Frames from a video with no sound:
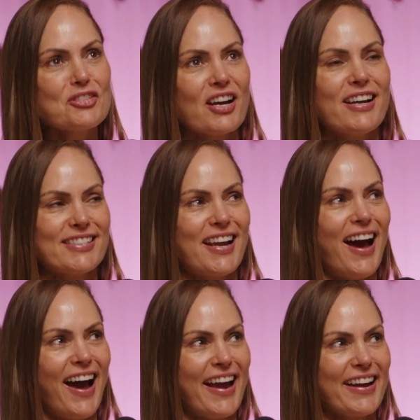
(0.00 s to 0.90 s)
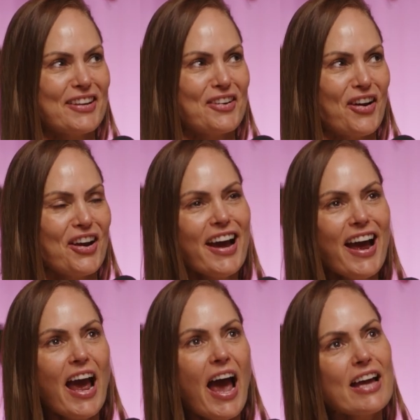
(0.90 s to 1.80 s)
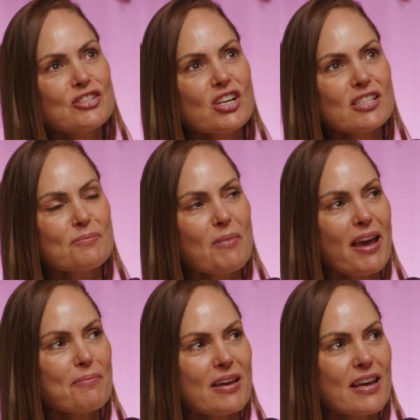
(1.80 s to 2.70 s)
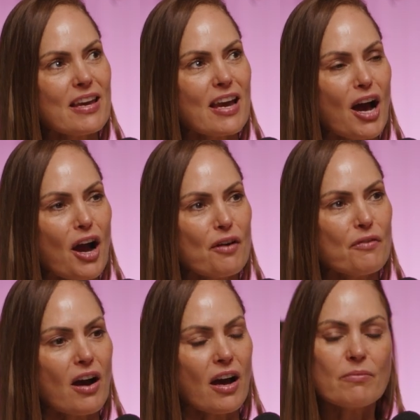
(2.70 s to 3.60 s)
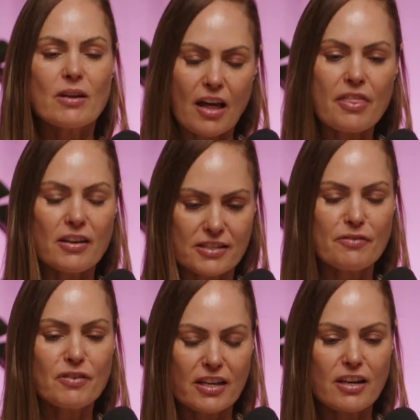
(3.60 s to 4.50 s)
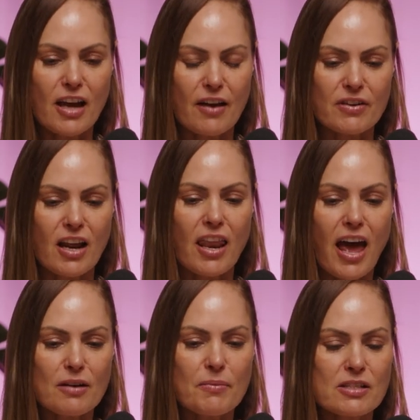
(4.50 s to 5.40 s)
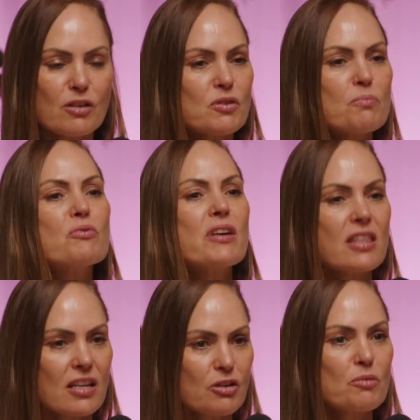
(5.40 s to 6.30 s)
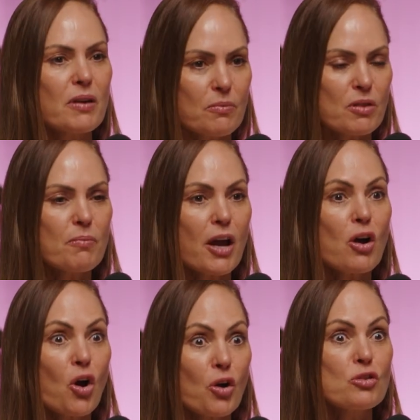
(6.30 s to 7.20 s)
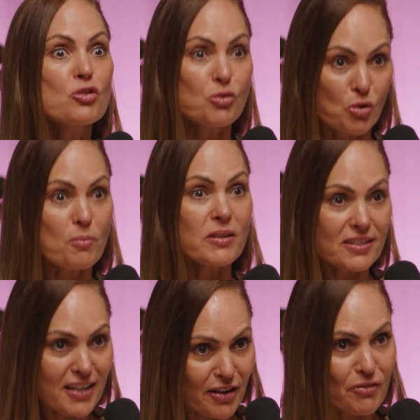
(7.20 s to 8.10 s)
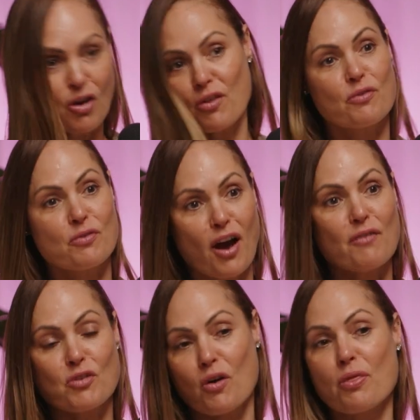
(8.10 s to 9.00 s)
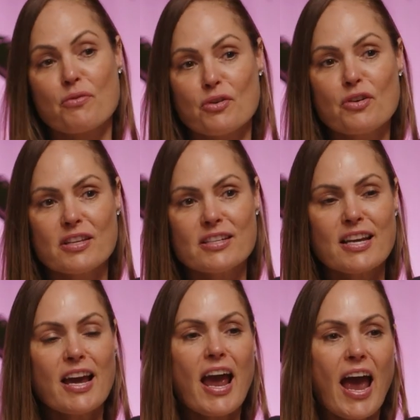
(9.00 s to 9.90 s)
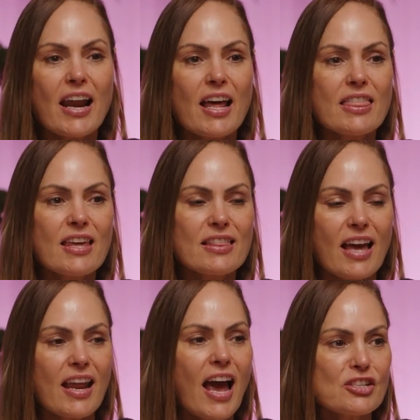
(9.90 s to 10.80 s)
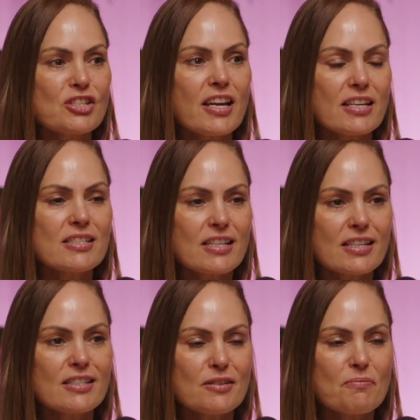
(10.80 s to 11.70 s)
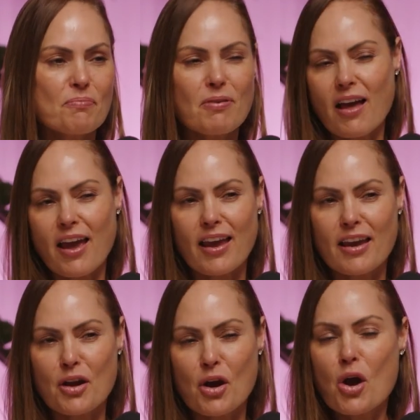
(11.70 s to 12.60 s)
just and just maybe I definitely haven't allowed myself to breathe a little bit with my own traumas that I've gone through this. And I think that actually did play